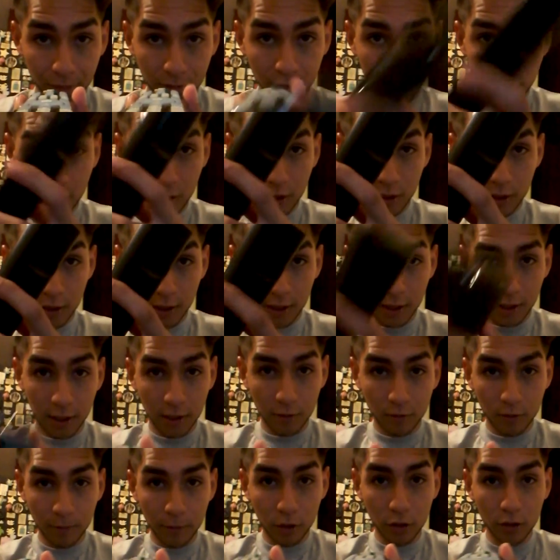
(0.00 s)
your
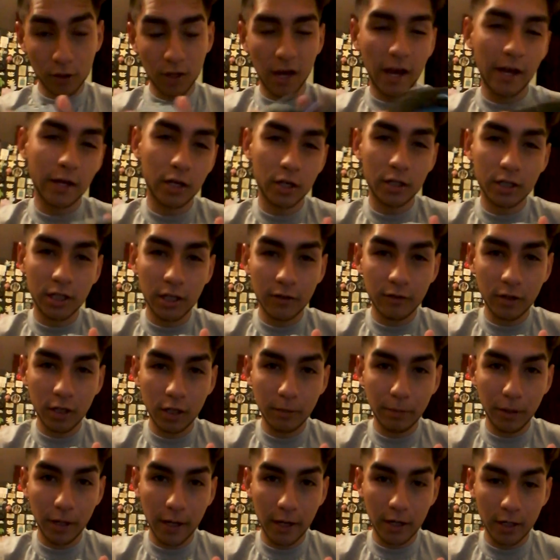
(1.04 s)
uh, remote at your DVD
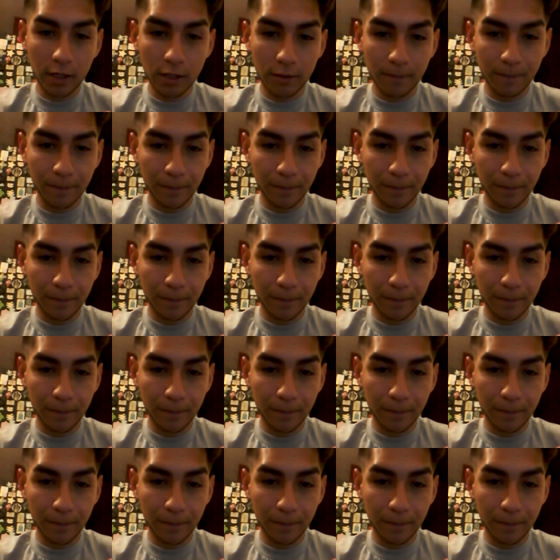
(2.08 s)
player.